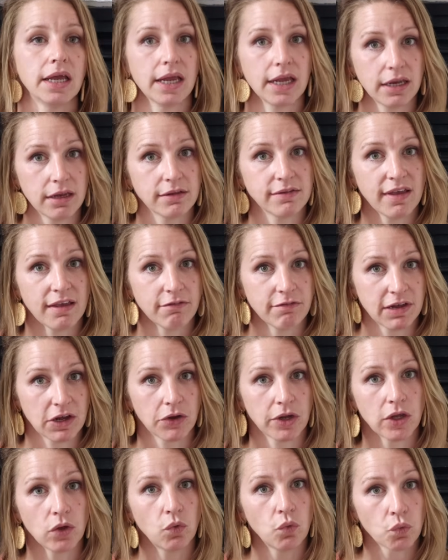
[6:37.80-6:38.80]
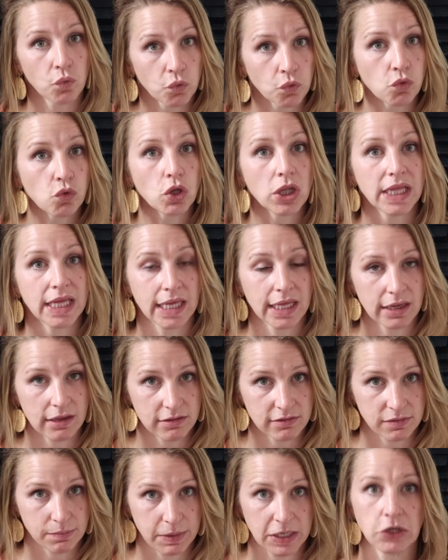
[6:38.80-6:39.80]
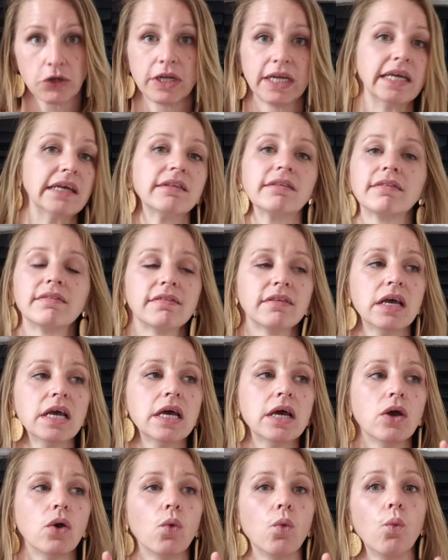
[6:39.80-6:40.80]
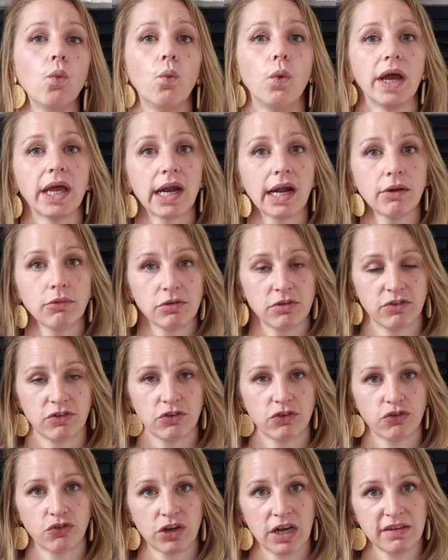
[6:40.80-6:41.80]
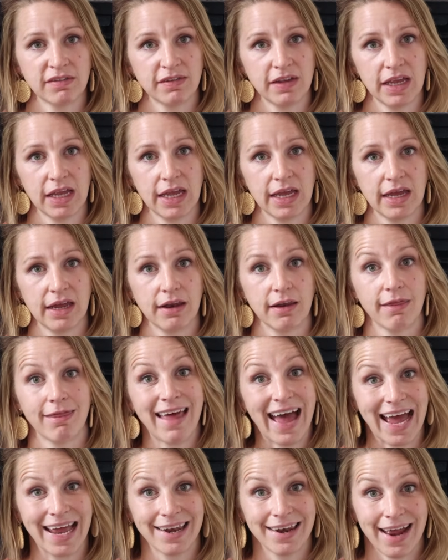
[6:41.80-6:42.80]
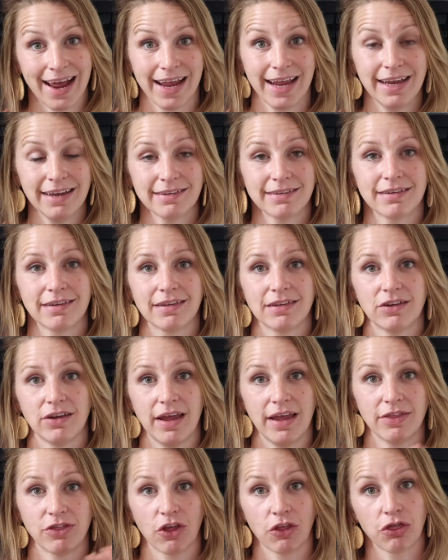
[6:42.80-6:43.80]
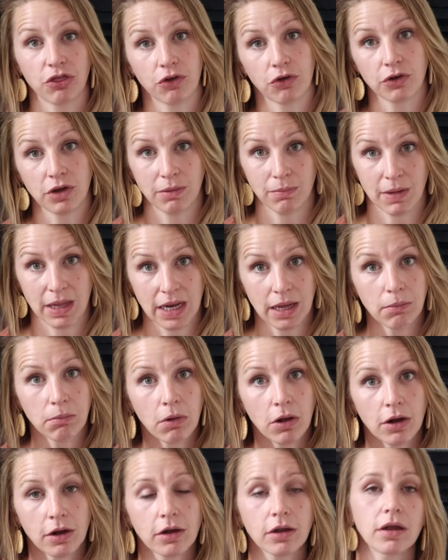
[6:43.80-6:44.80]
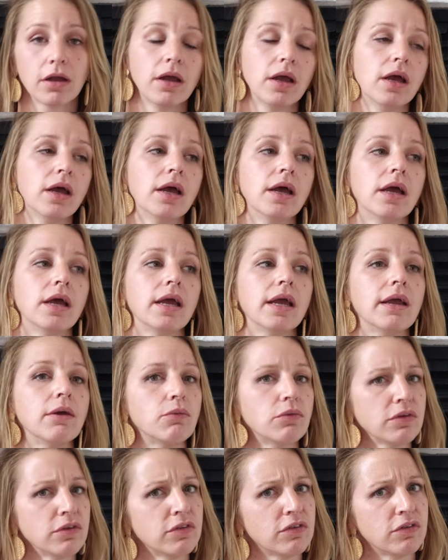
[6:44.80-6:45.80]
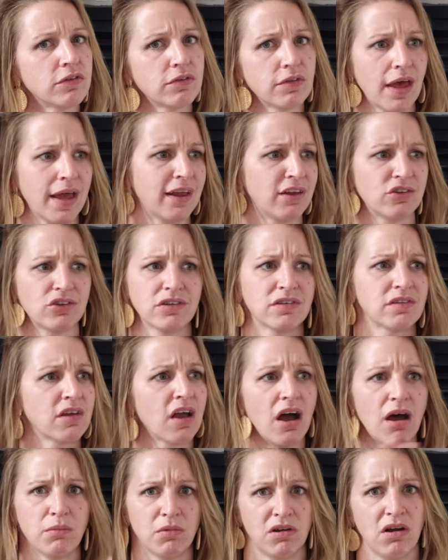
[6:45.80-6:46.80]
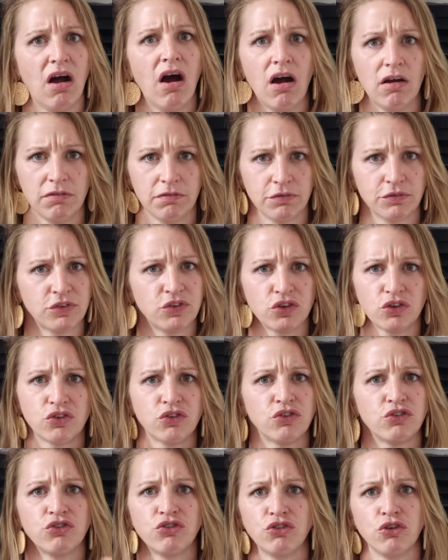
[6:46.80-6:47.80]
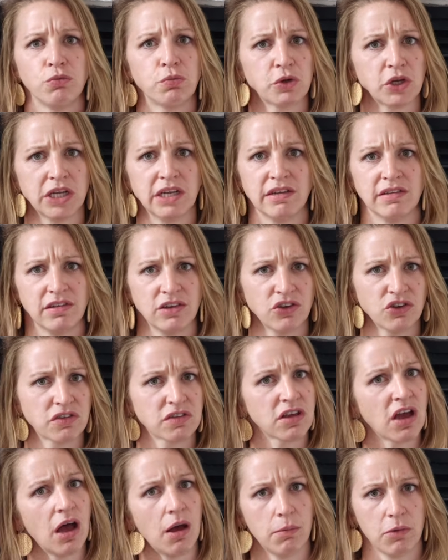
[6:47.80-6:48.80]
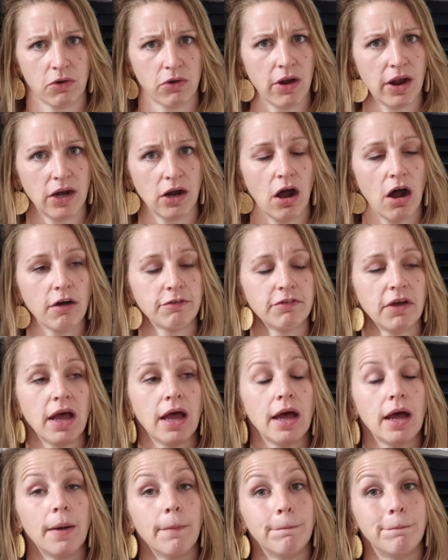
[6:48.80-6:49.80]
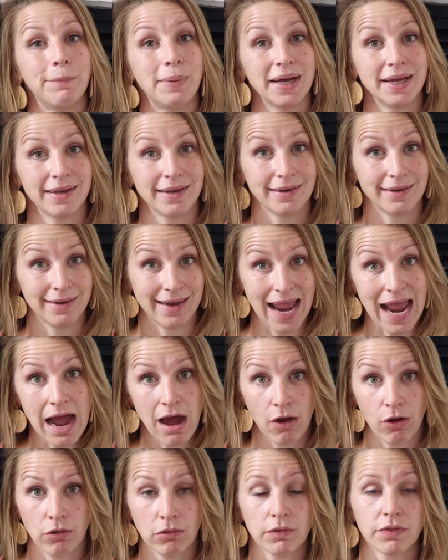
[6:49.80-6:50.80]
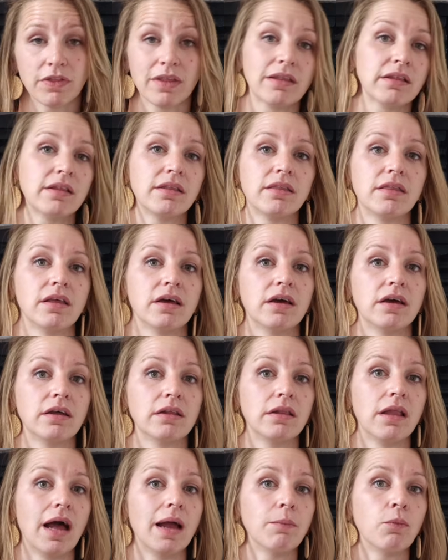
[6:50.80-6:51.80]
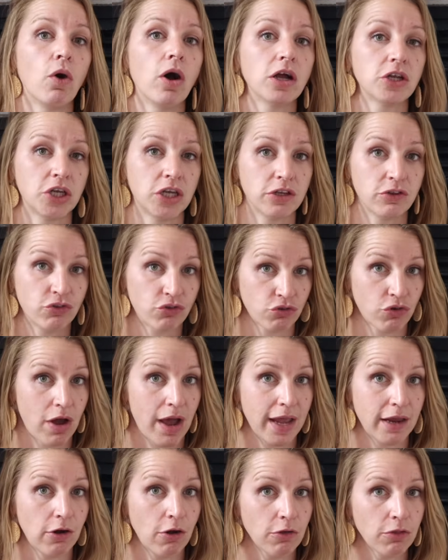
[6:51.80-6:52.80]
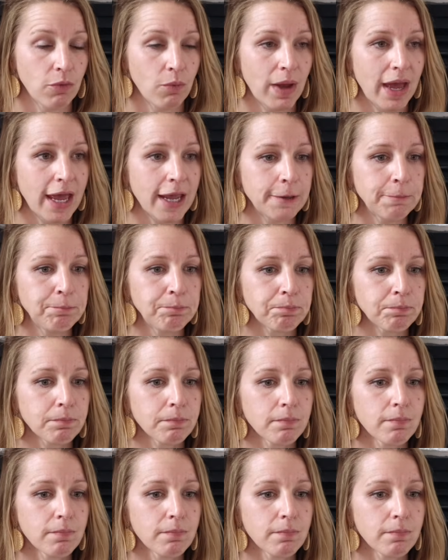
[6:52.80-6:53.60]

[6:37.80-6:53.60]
it is a very grueling experience. When I was distressing it that night at the 30-minute mark, it was like just coming off. It's just super easy, just coming right off. But now that the lime wash has dried all the way,